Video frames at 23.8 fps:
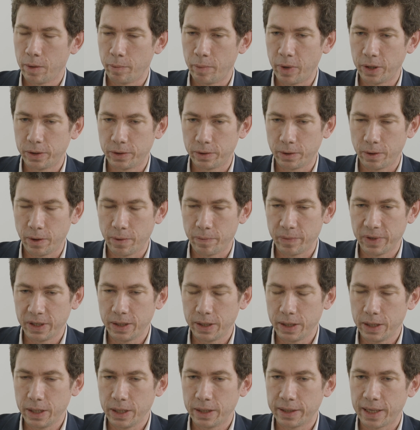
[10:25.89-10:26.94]
but
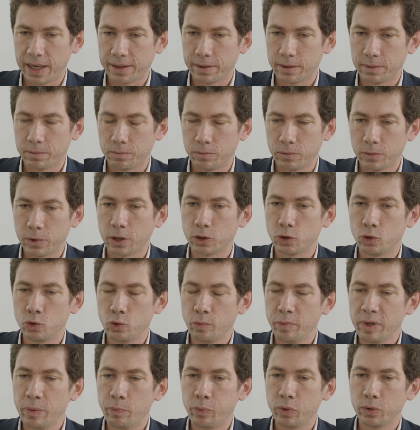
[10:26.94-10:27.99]
it has not
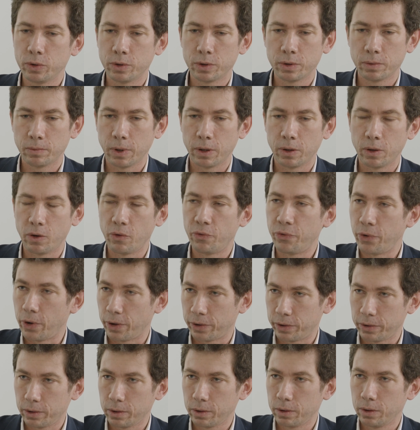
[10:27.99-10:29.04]
to be put
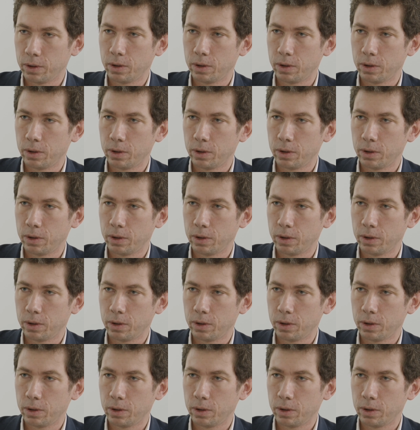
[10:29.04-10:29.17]
first.